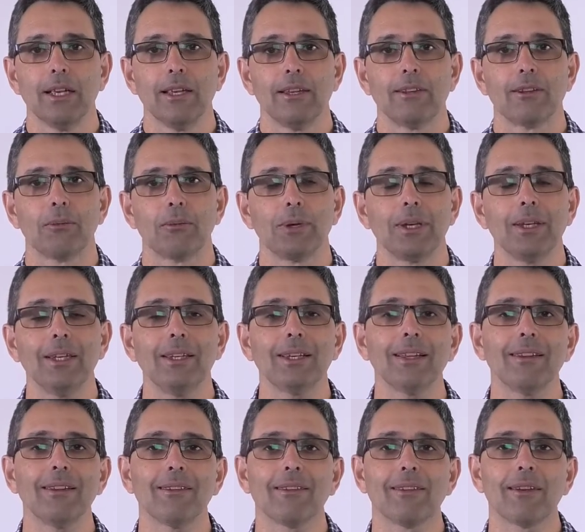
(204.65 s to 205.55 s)
So we need to
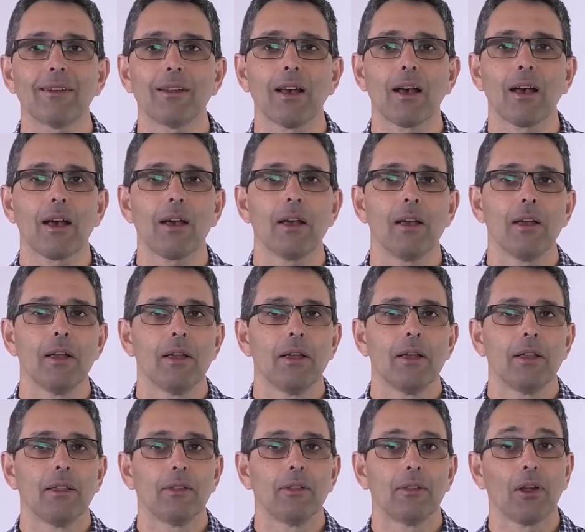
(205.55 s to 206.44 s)
consider
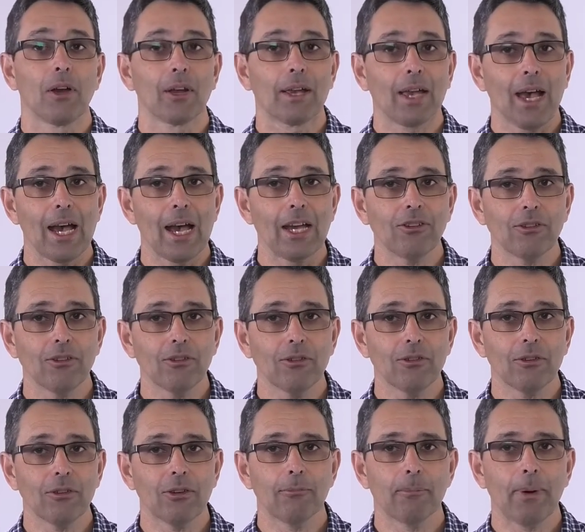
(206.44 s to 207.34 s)

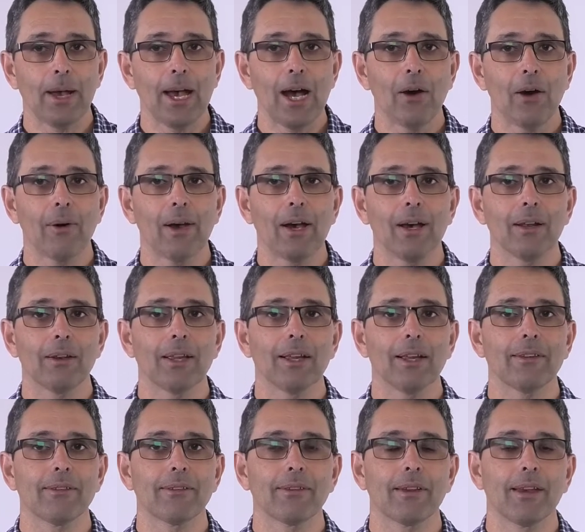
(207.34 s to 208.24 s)
locations of power
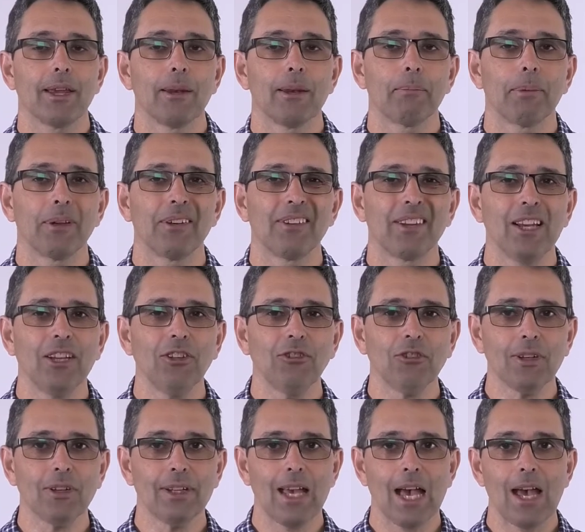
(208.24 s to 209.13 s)
outlets and
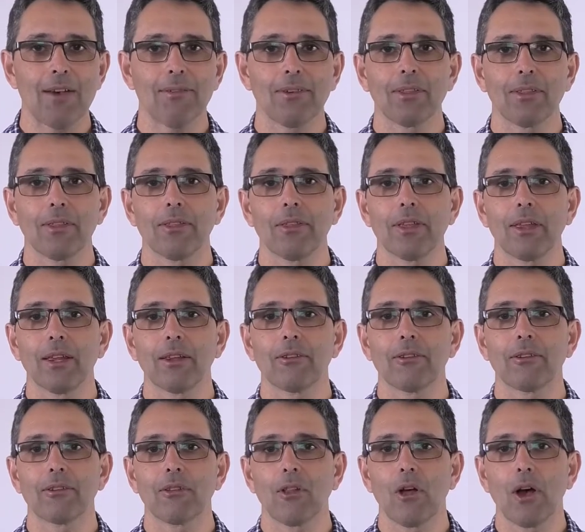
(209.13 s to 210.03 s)
potentially having
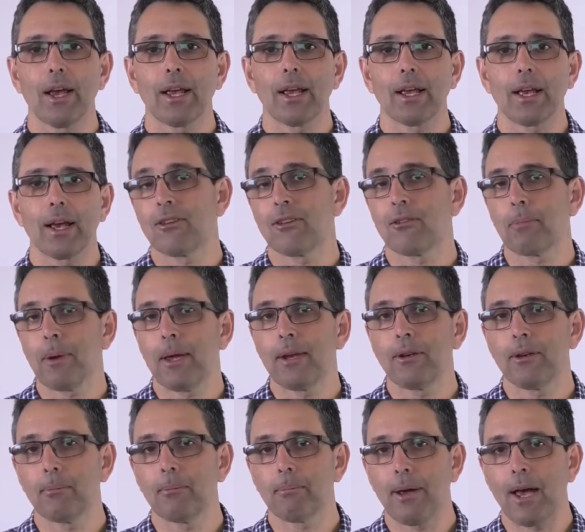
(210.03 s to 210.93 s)
things like
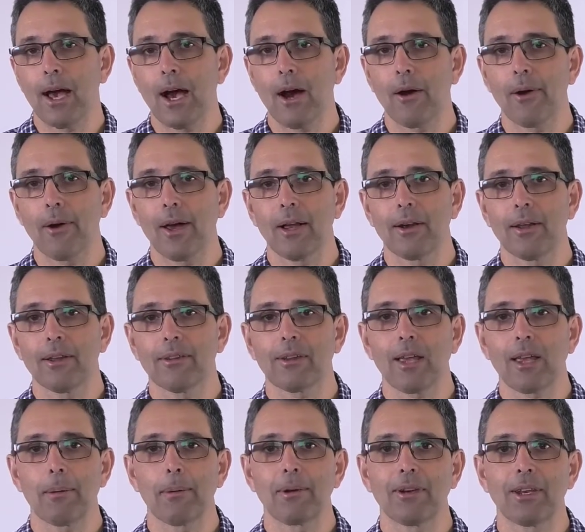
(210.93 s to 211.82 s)
suspended power outlets
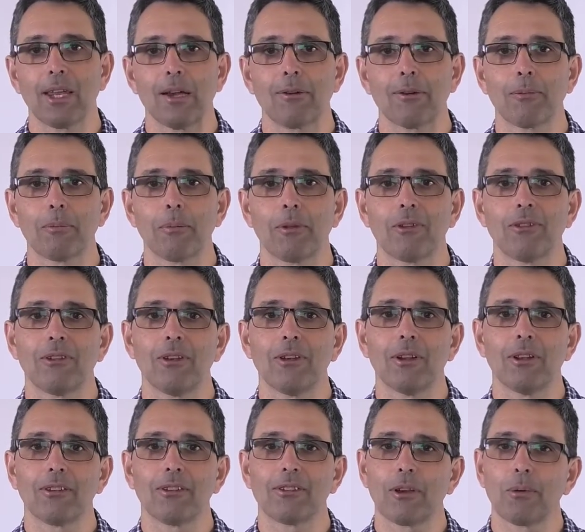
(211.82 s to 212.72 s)
coming down from the
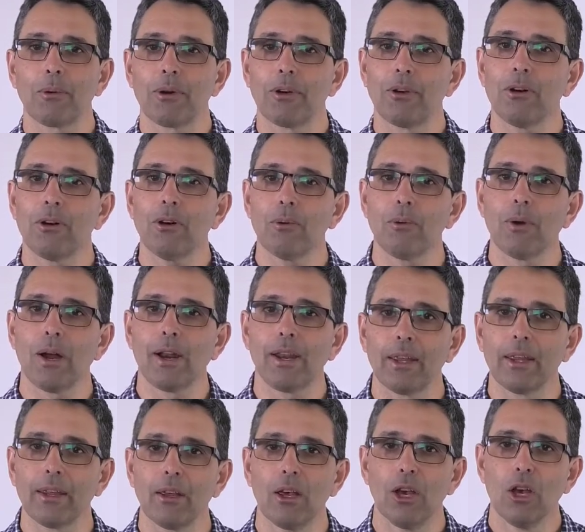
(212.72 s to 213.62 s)
ceiling, so we're not
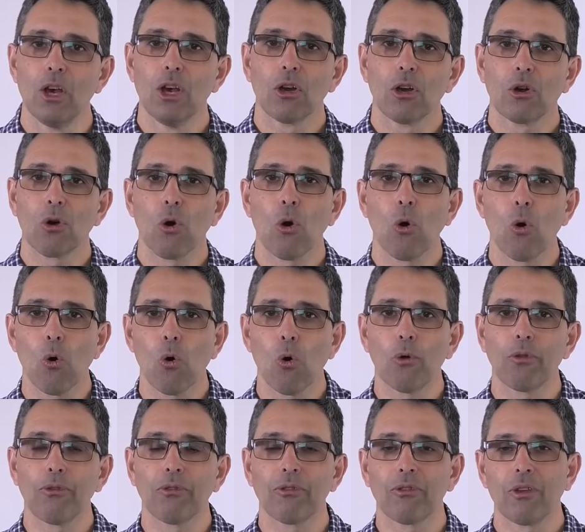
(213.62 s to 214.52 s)
running
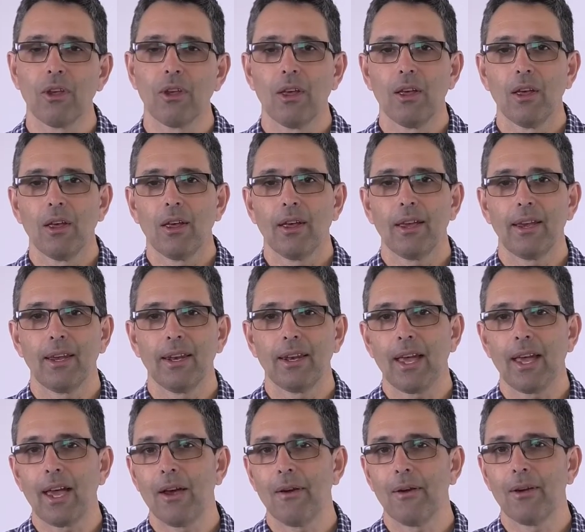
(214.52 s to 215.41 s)
cords in
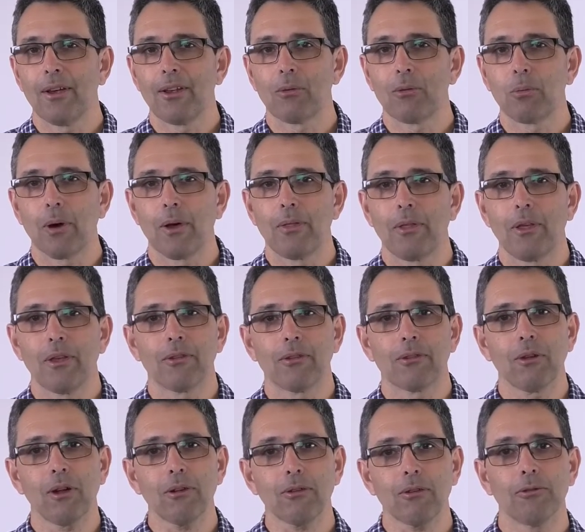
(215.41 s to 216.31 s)
areas where there's
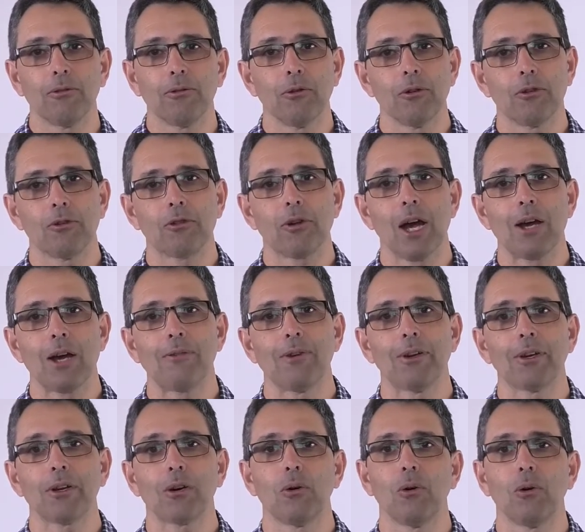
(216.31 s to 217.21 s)
lots of foot
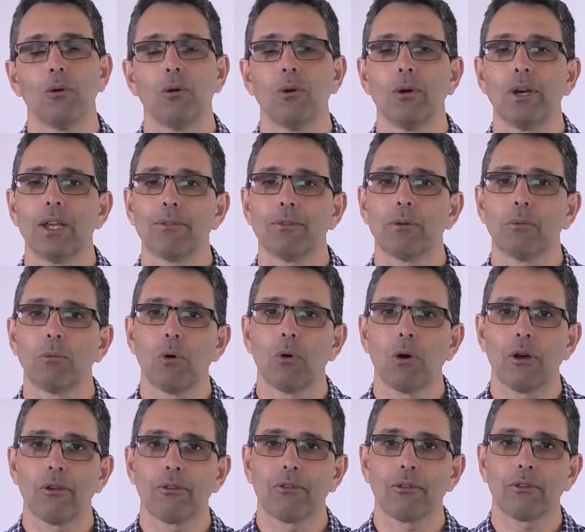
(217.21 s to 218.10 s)
traffic, or even
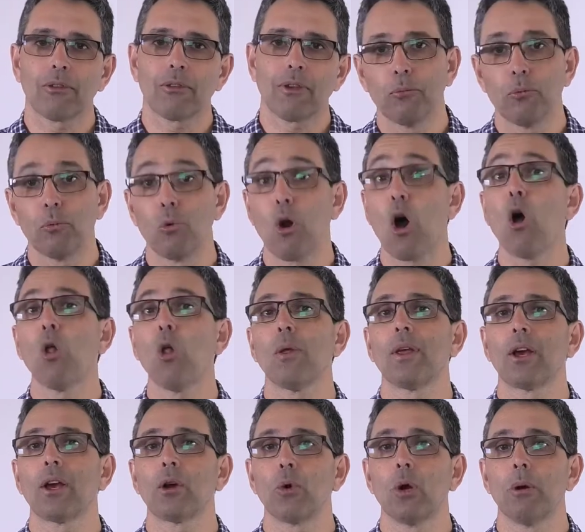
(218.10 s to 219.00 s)
worse,
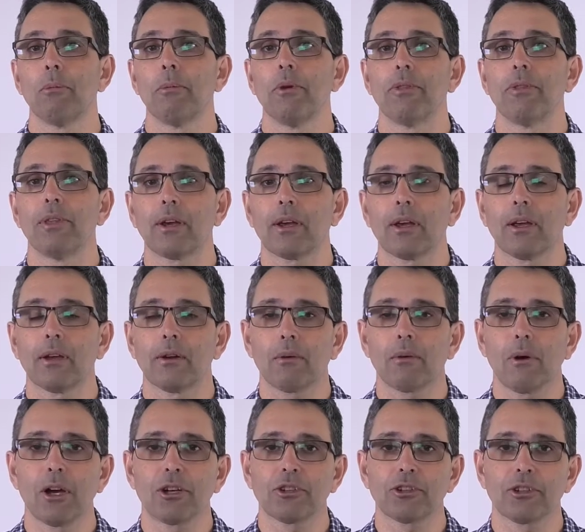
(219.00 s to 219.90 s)
rolling equipment that can
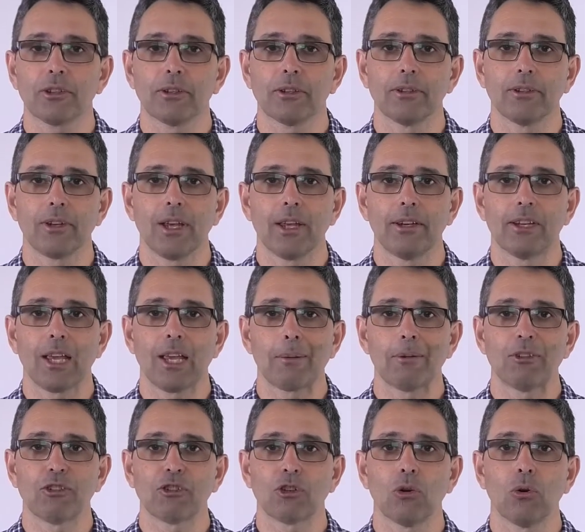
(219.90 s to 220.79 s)
crush and
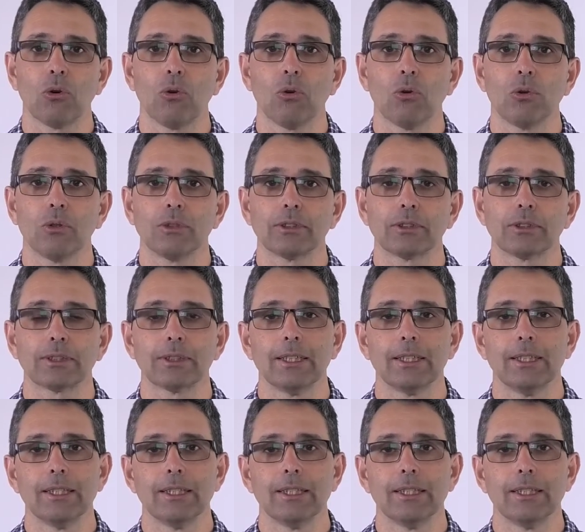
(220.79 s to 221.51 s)
damage cords.